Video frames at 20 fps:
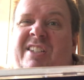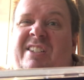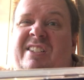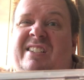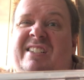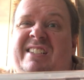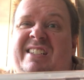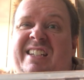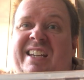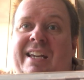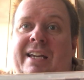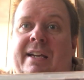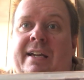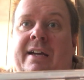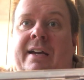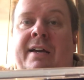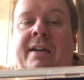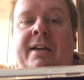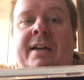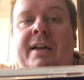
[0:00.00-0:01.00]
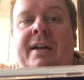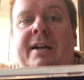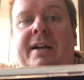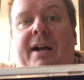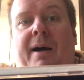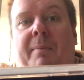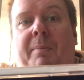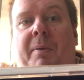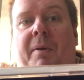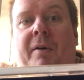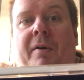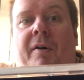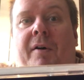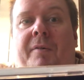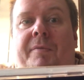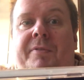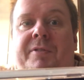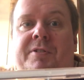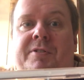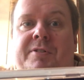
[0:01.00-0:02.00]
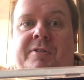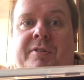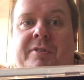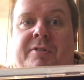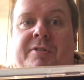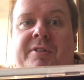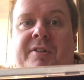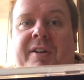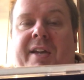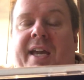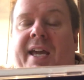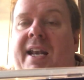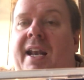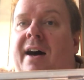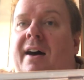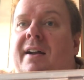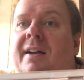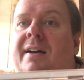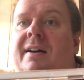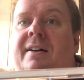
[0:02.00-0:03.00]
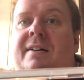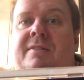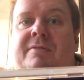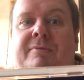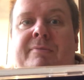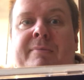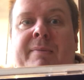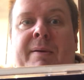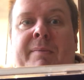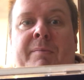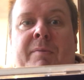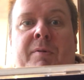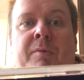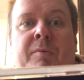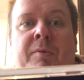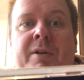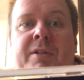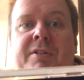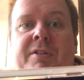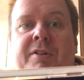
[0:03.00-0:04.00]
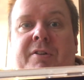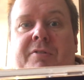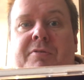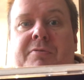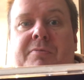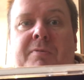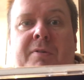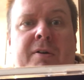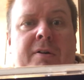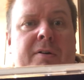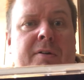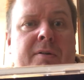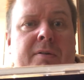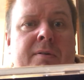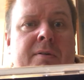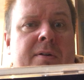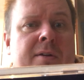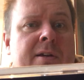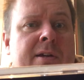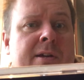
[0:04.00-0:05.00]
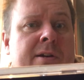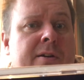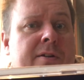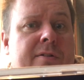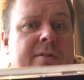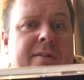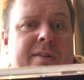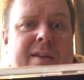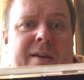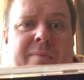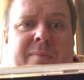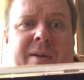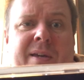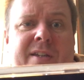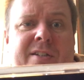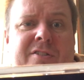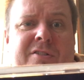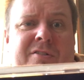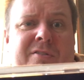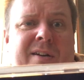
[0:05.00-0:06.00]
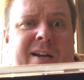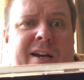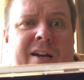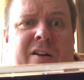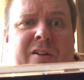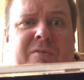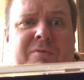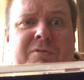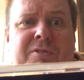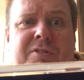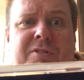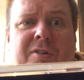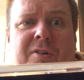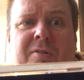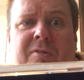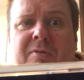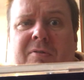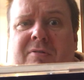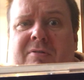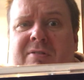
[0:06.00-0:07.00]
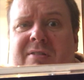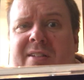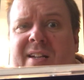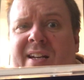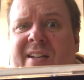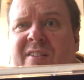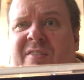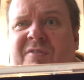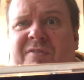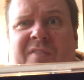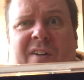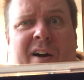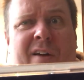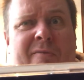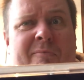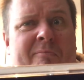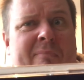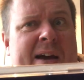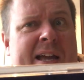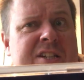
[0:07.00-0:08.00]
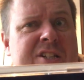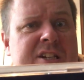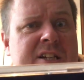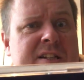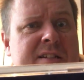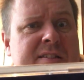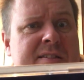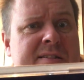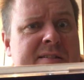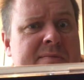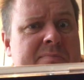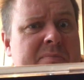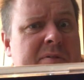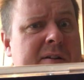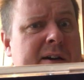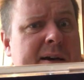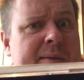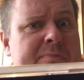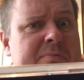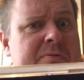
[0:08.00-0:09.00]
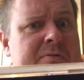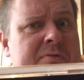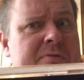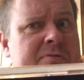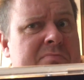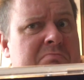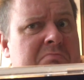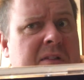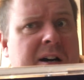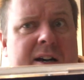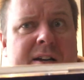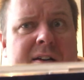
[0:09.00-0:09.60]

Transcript: to sing a couple of the songs again. I can't remember which those were. Could they be Tornado of Souls and Five Magics, perhaps? I